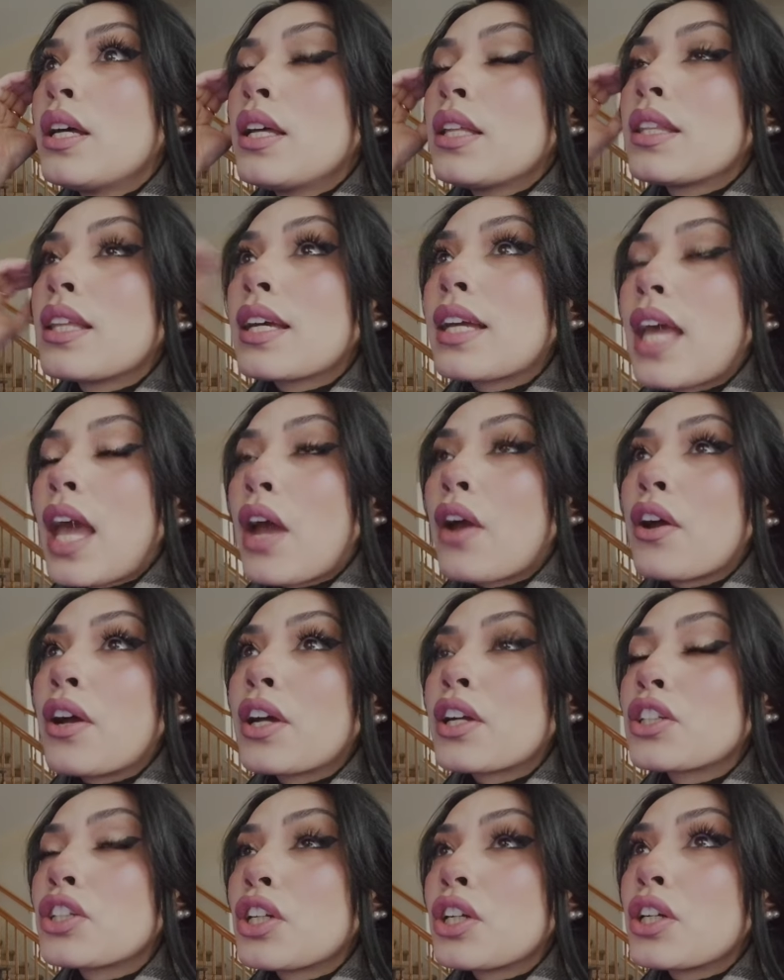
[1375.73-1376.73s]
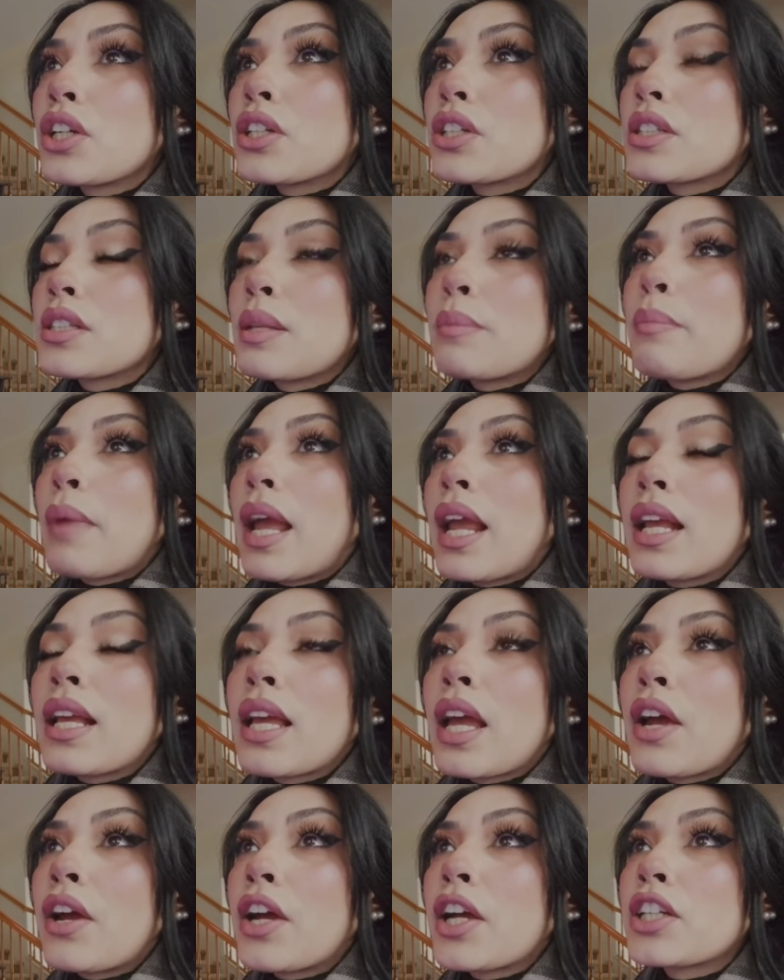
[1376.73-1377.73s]
the characters, the main
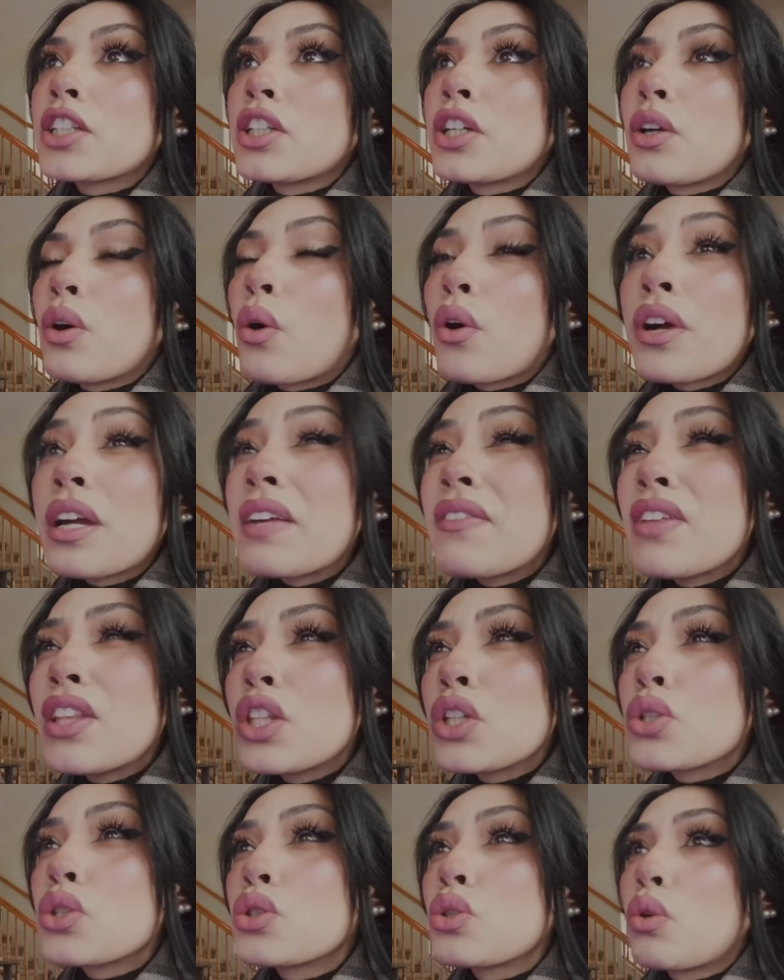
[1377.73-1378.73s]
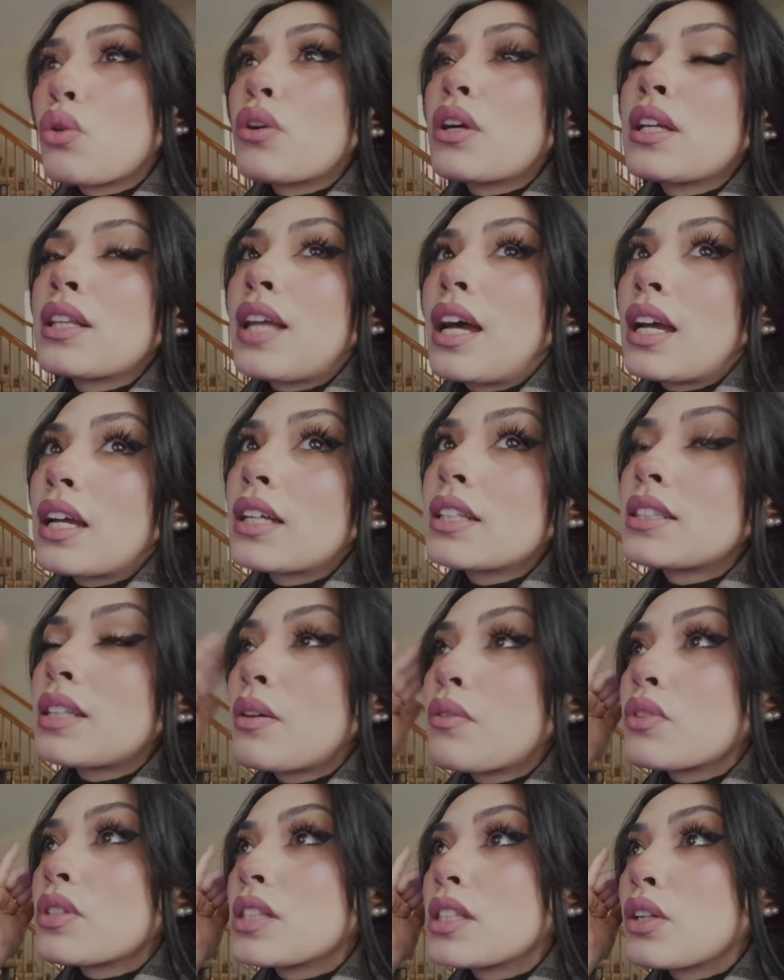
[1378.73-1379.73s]
character, or even the storyline because I
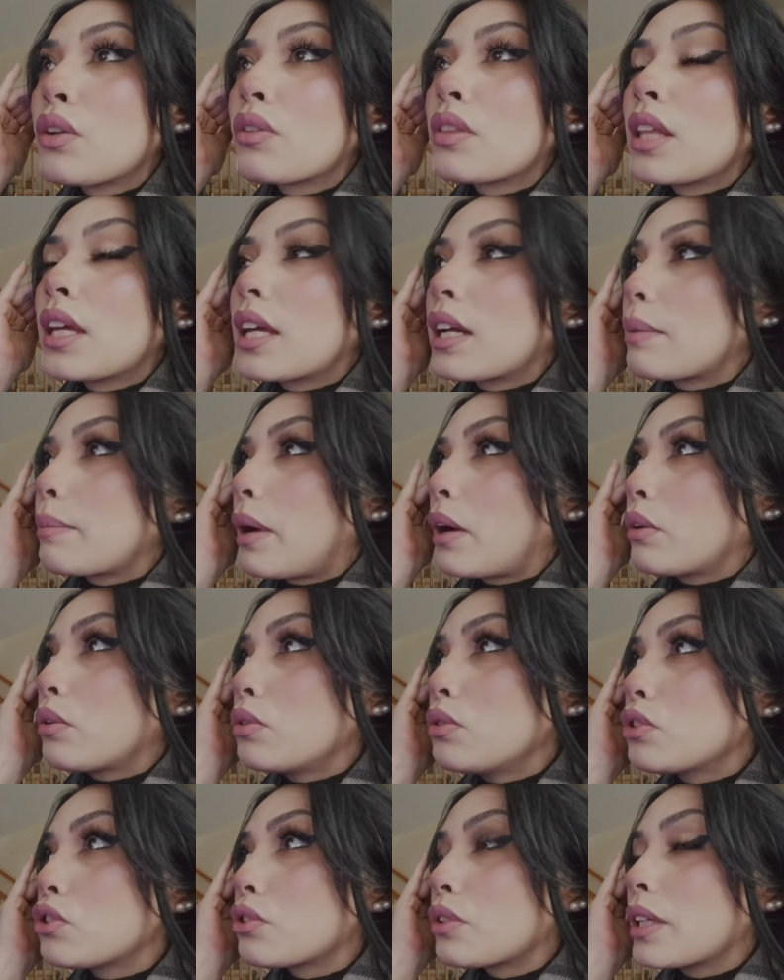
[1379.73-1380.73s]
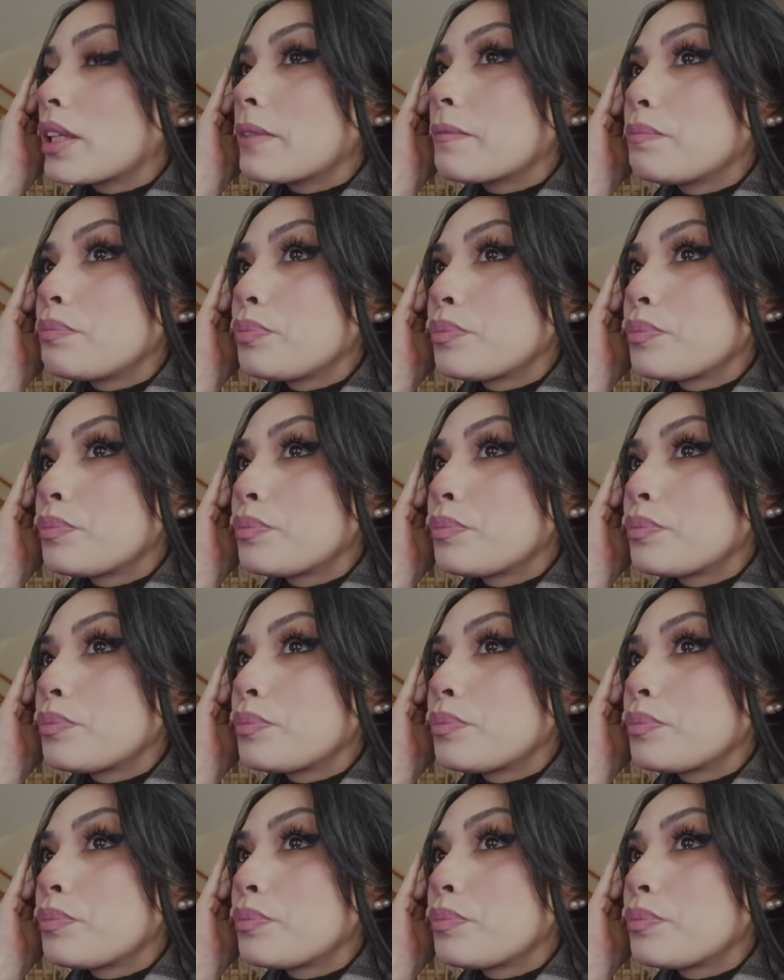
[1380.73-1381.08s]
was still thinking about Uhtred.